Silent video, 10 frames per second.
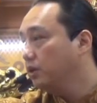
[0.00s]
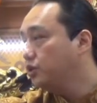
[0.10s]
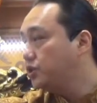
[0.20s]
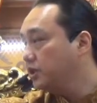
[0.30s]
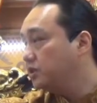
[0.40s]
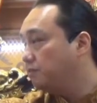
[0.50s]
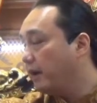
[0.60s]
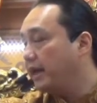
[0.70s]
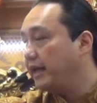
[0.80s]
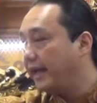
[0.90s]
Just
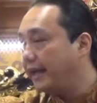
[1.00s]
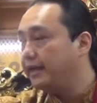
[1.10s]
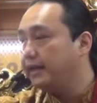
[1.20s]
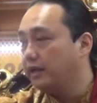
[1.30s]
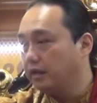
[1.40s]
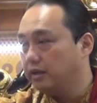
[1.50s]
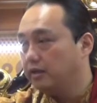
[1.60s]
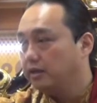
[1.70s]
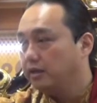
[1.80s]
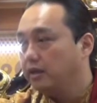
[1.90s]
by adding,
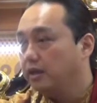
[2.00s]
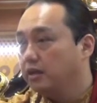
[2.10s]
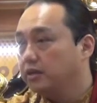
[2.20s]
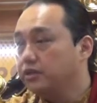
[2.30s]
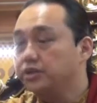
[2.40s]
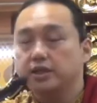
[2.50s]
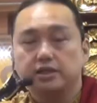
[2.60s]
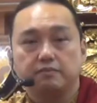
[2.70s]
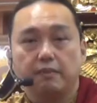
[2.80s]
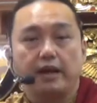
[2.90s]

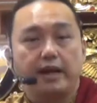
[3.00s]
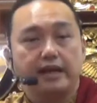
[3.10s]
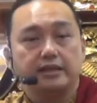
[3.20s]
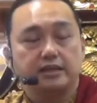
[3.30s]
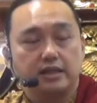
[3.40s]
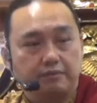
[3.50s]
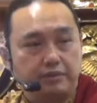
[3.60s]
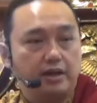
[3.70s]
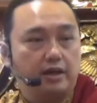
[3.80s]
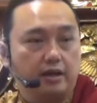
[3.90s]
just by
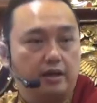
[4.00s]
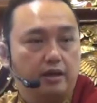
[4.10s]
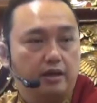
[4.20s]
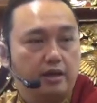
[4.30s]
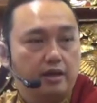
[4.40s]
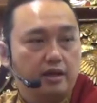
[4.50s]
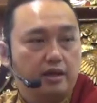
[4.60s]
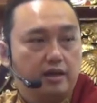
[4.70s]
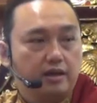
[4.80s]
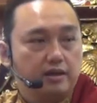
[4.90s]
accepting
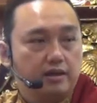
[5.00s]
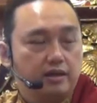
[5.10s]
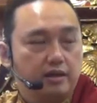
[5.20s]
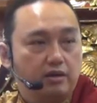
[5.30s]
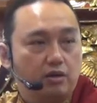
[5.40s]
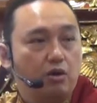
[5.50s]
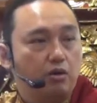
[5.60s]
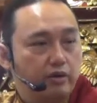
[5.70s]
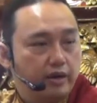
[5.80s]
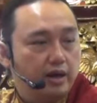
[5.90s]

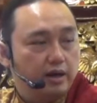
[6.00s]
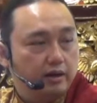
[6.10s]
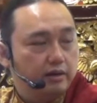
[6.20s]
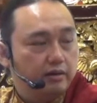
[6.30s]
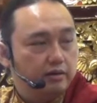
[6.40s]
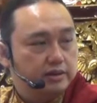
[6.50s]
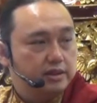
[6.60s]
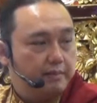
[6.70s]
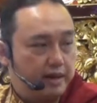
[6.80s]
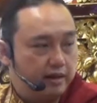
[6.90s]
concrete,
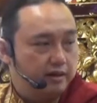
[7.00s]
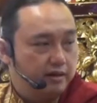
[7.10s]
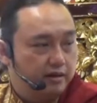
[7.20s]
cement,